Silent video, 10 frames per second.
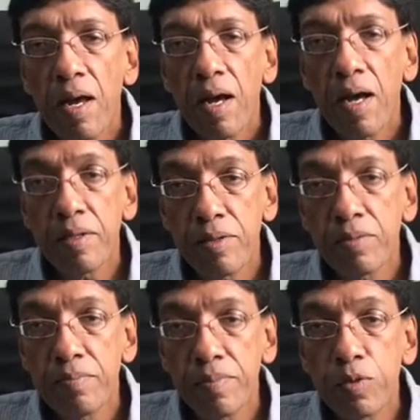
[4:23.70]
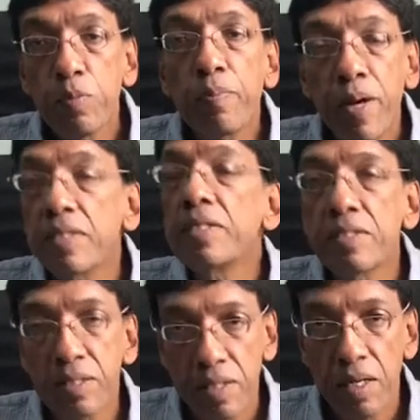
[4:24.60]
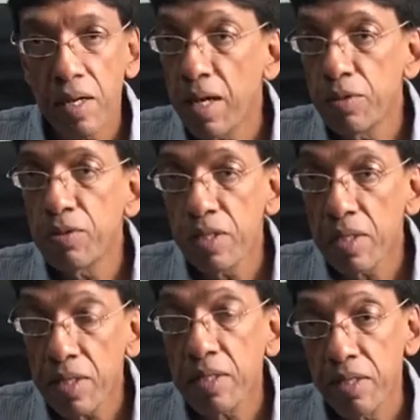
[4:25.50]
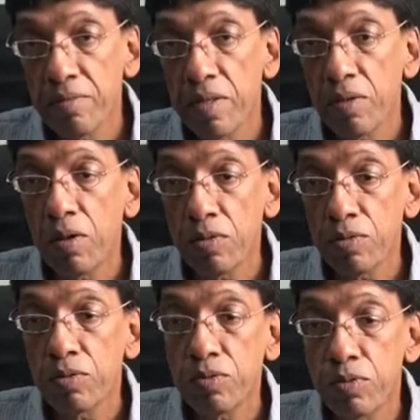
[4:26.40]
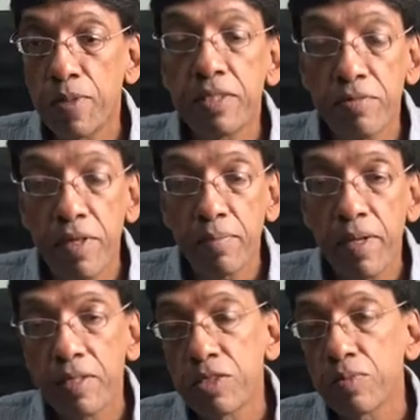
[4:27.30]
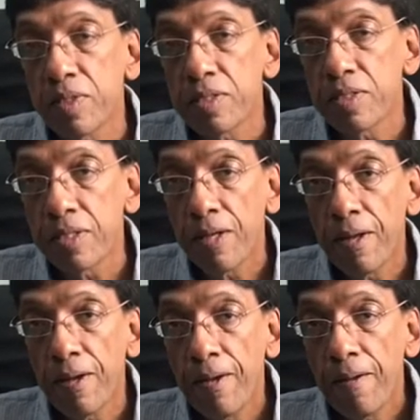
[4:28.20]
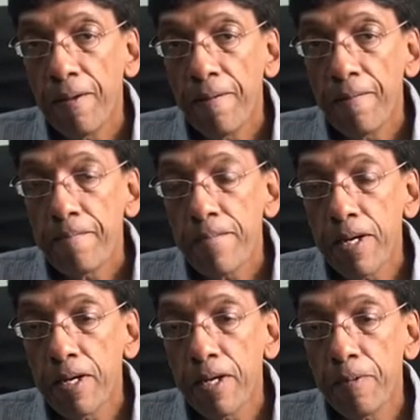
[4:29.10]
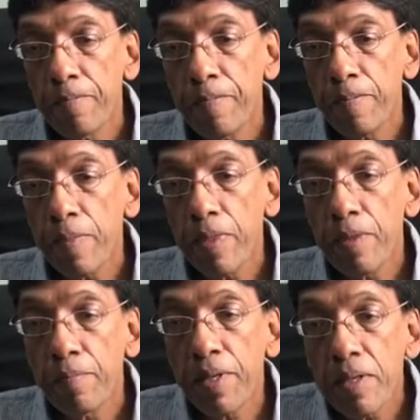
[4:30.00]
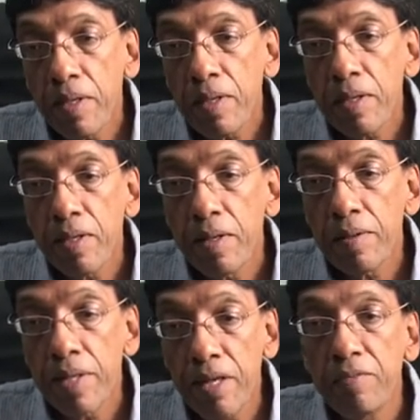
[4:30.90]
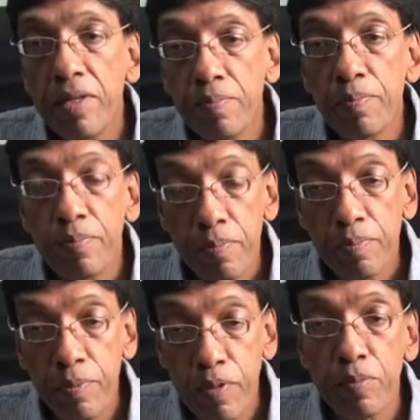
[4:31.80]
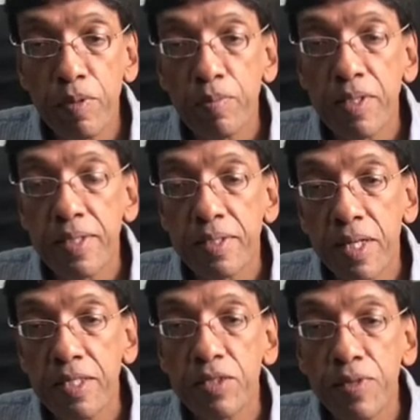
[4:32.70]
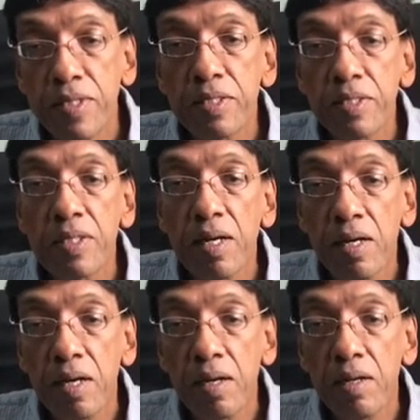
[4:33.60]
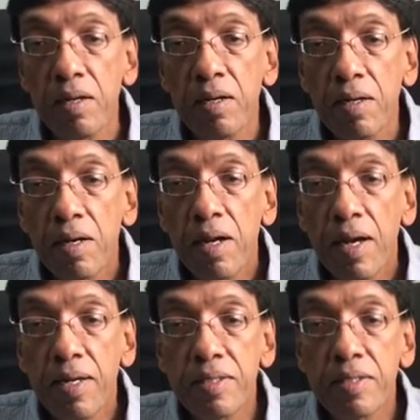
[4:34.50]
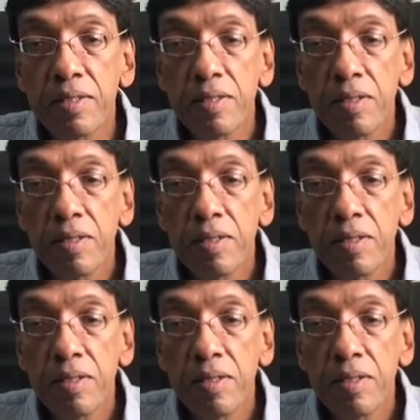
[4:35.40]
to punish Sri Lanka. I don't think they will, or to specify punishments. But they will probably judge whether Sri Lanka has